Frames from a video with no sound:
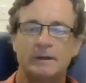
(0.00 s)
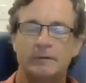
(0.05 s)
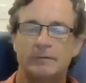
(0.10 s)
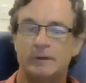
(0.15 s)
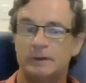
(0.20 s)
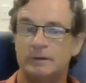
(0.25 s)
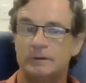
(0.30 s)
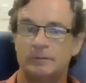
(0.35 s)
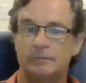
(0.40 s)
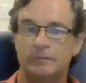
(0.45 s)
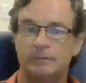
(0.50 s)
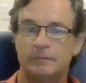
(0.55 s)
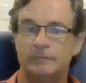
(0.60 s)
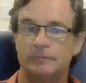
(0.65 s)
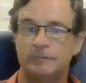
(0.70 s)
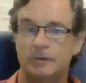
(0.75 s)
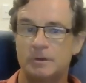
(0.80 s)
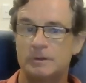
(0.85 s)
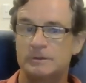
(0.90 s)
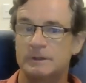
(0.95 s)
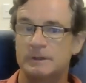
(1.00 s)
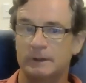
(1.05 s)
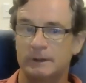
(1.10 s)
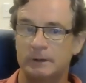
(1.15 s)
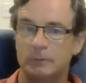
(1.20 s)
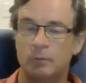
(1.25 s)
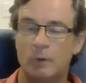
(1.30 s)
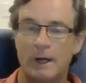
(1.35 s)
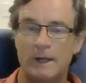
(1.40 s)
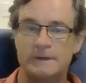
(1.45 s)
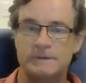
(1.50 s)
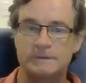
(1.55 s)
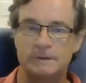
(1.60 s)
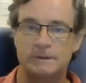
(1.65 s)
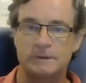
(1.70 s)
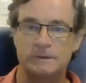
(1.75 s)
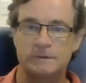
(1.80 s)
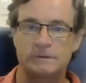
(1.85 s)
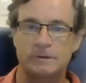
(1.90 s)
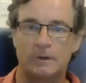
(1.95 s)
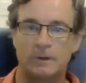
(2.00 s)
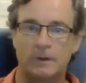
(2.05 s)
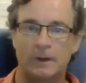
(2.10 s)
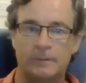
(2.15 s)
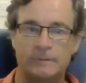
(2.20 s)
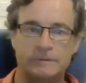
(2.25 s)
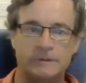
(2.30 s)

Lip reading: then you're virtually wasting your time.